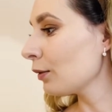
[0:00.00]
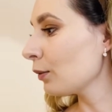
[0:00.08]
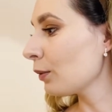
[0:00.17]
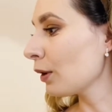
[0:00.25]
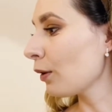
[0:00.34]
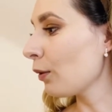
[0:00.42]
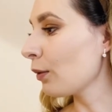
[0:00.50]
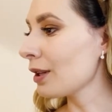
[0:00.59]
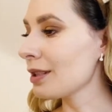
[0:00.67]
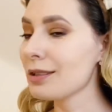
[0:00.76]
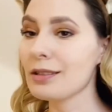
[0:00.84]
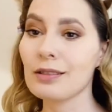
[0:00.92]
we
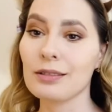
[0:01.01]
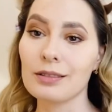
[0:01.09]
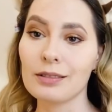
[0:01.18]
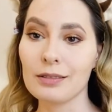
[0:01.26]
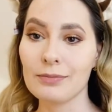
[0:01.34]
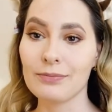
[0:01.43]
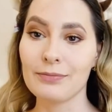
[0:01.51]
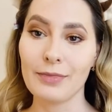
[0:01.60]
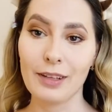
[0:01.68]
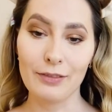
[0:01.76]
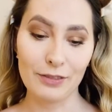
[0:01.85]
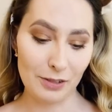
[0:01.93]
always
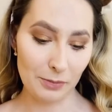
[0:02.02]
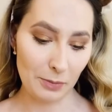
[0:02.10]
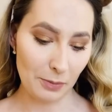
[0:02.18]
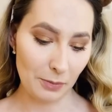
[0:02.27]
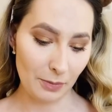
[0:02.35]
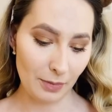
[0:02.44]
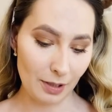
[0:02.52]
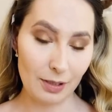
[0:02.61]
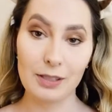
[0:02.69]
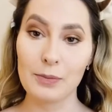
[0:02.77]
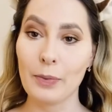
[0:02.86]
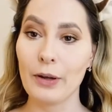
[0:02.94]
have some
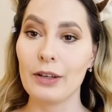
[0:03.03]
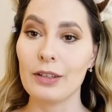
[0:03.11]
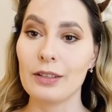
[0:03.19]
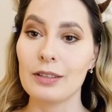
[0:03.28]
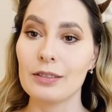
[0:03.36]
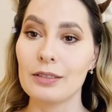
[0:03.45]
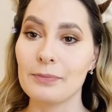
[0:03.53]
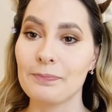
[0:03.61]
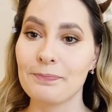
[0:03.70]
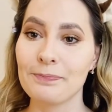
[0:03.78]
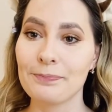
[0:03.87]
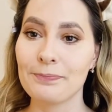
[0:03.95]
uninspired
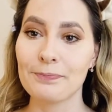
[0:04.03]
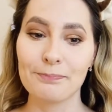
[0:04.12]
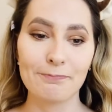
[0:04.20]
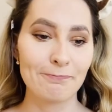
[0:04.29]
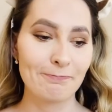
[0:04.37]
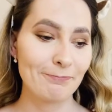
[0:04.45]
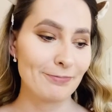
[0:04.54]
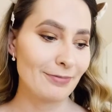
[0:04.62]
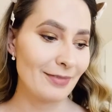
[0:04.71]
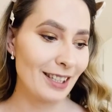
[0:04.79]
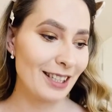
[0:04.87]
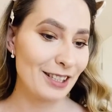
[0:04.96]

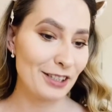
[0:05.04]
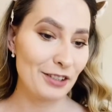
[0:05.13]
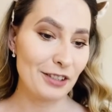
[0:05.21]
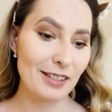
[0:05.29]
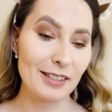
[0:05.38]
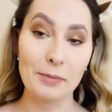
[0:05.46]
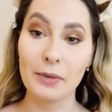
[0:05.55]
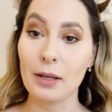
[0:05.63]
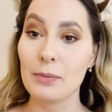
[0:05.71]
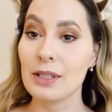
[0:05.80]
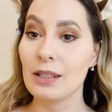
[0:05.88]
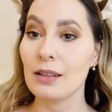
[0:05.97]
decisions
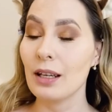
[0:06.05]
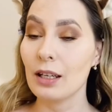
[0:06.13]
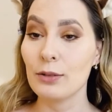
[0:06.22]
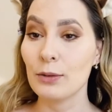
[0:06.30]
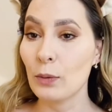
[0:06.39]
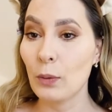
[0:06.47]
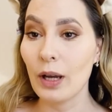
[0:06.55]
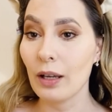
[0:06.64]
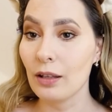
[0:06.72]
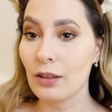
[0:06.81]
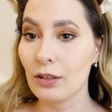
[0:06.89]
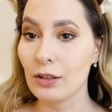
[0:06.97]
sometimes, and I don't know why I
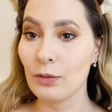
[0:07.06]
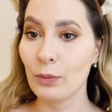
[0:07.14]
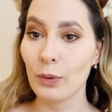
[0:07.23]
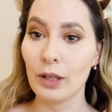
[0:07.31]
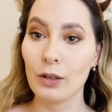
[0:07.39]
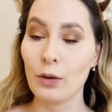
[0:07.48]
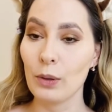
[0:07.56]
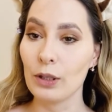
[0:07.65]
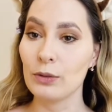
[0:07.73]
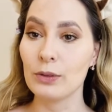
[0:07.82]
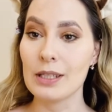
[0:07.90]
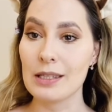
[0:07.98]
thought when going
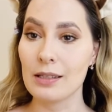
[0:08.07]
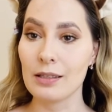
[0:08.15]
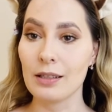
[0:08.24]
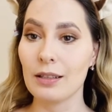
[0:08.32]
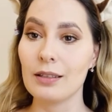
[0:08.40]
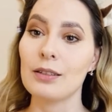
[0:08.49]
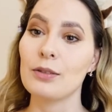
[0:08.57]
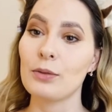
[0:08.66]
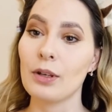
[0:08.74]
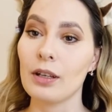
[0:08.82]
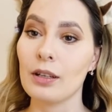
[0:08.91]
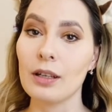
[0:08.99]
to the seaside that you
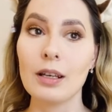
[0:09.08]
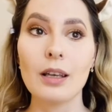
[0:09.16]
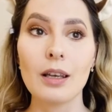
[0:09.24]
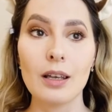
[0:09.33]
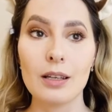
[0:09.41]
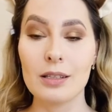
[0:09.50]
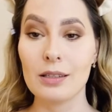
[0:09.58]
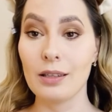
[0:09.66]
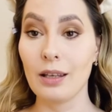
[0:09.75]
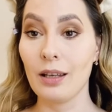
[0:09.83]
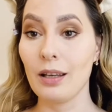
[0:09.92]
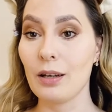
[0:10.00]
can
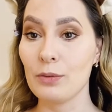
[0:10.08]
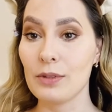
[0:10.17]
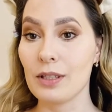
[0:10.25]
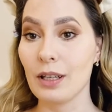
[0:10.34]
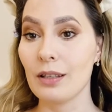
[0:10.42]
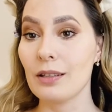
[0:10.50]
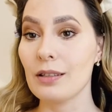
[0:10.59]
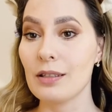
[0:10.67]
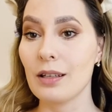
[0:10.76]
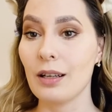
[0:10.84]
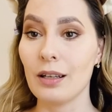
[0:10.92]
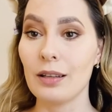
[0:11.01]
stay outside in the
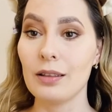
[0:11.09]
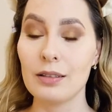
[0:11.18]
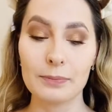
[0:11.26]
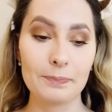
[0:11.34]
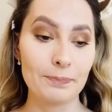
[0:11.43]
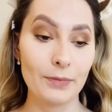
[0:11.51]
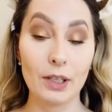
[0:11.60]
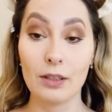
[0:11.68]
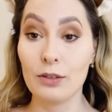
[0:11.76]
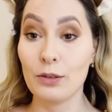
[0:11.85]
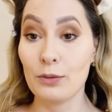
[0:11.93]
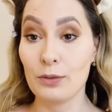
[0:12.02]
sun and
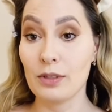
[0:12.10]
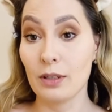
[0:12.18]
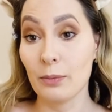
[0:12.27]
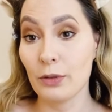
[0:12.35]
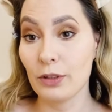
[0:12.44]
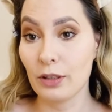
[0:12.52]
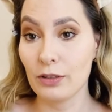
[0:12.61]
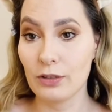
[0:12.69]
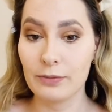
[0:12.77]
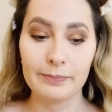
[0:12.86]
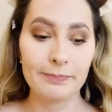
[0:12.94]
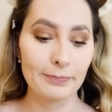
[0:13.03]
not use sun protection.
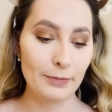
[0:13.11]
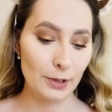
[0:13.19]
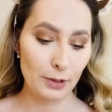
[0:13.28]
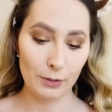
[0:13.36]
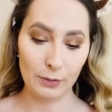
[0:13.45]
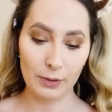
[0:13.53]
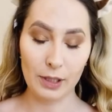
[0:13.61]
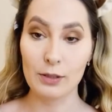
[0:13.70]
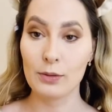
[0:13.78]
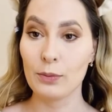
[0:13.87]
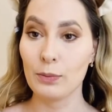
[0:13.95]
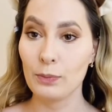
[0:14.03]
So
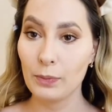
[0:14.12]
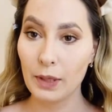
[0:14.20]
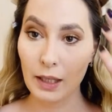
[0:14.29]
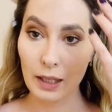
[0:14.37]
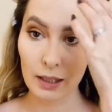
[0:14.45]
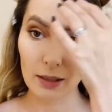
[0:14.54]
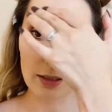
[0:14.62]
that's the